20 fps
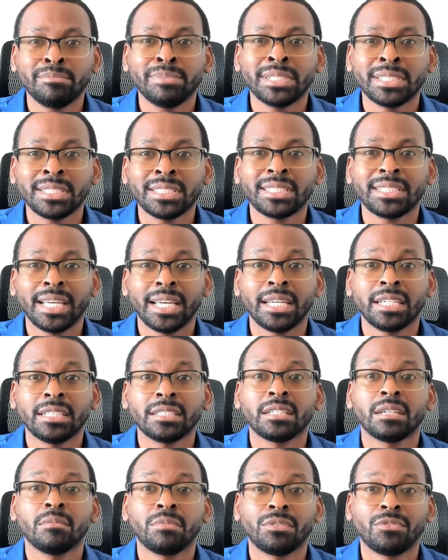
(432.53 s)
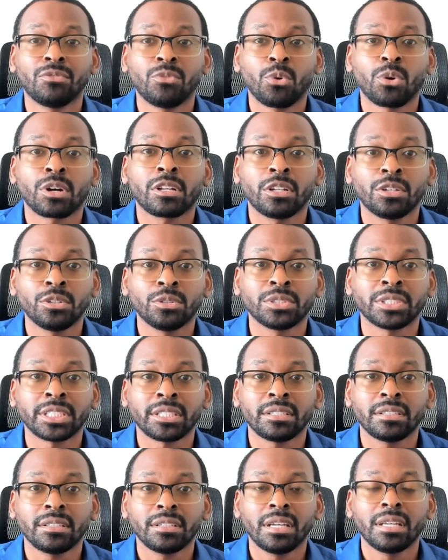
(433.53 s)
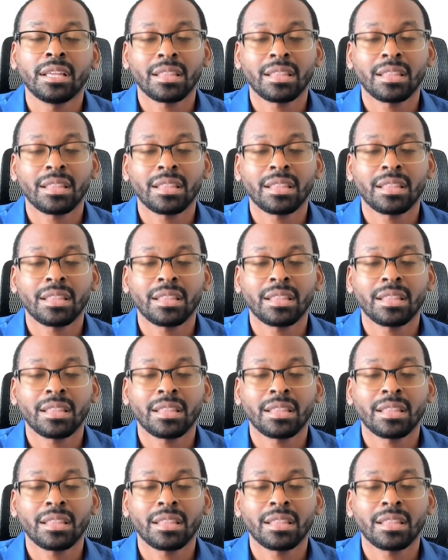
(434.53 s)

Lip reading: business days before closing.